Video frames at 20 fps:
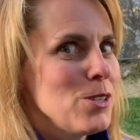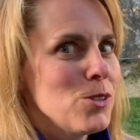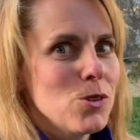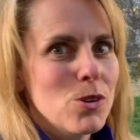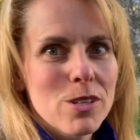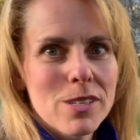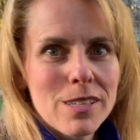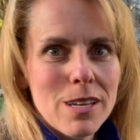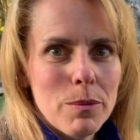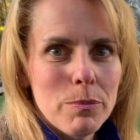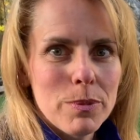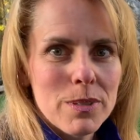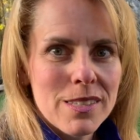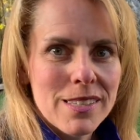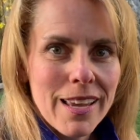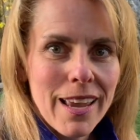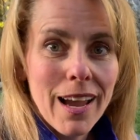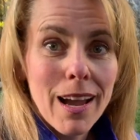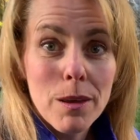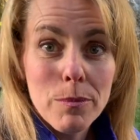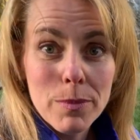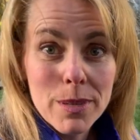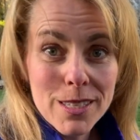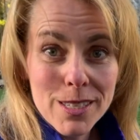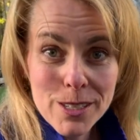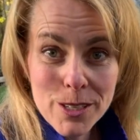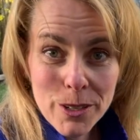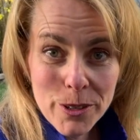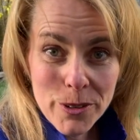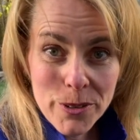doorstep and say, I
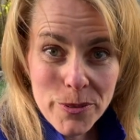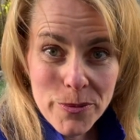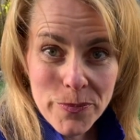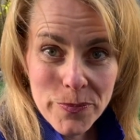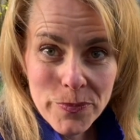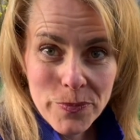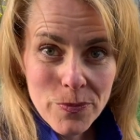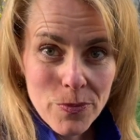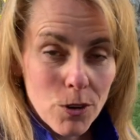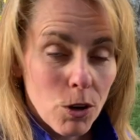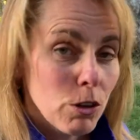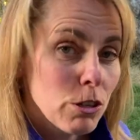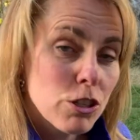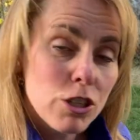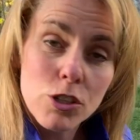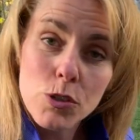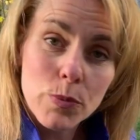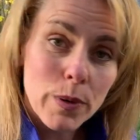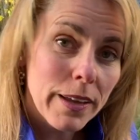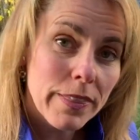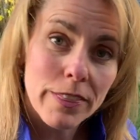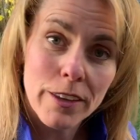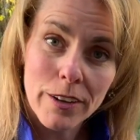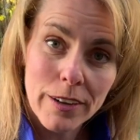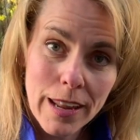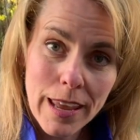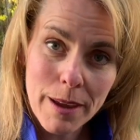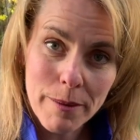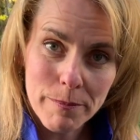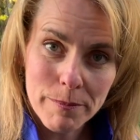miss you. Or just write their
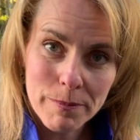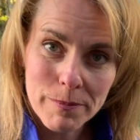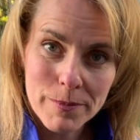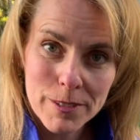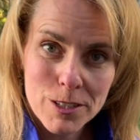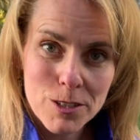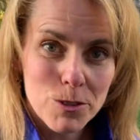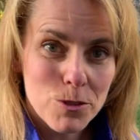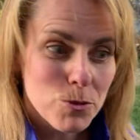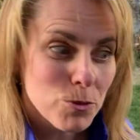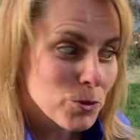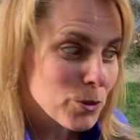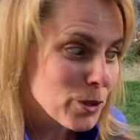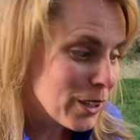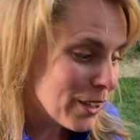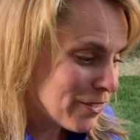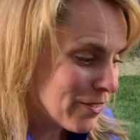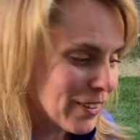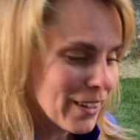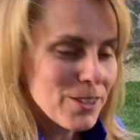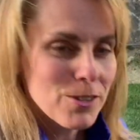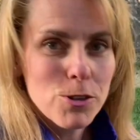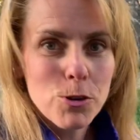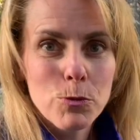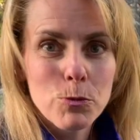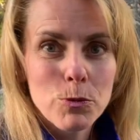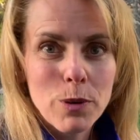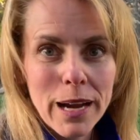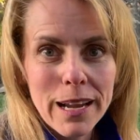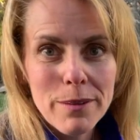name. So it's really fun to
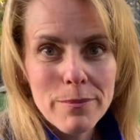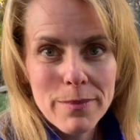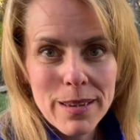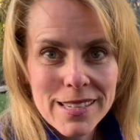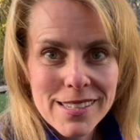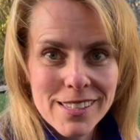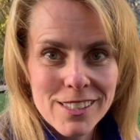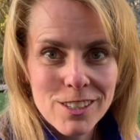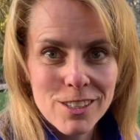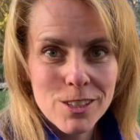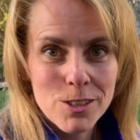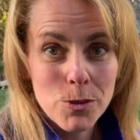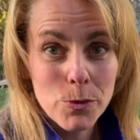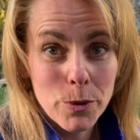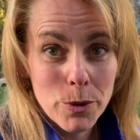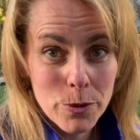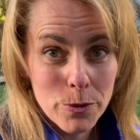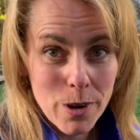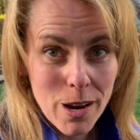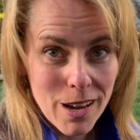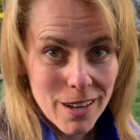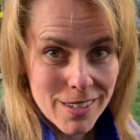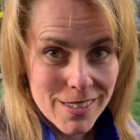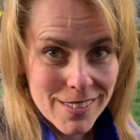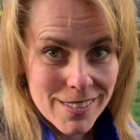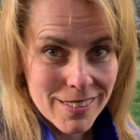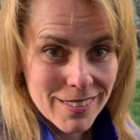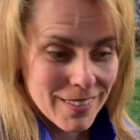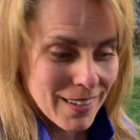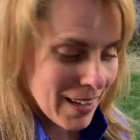write messages with
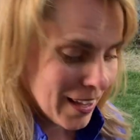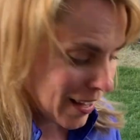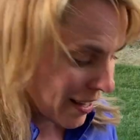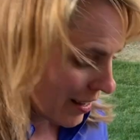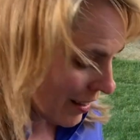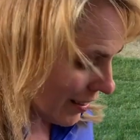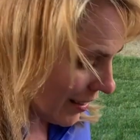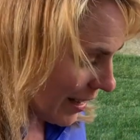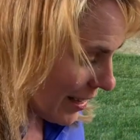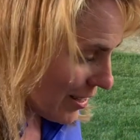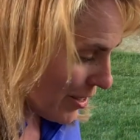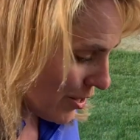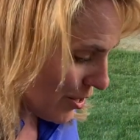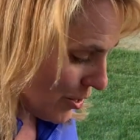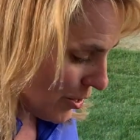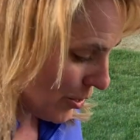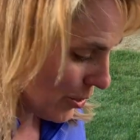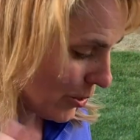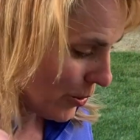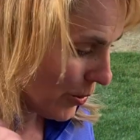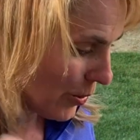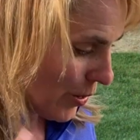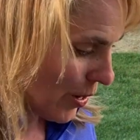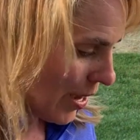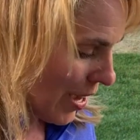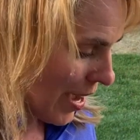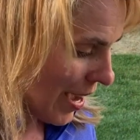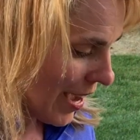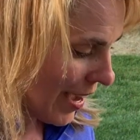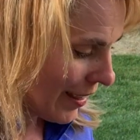rocks. Let's do,
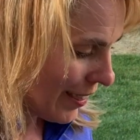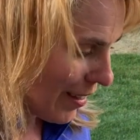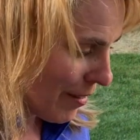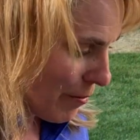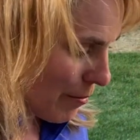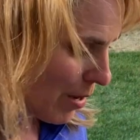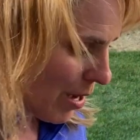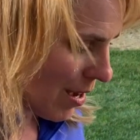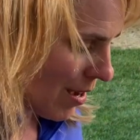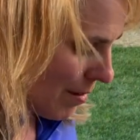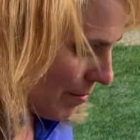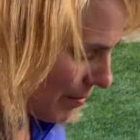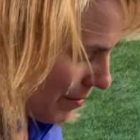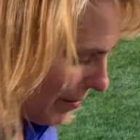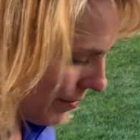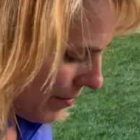I love mom.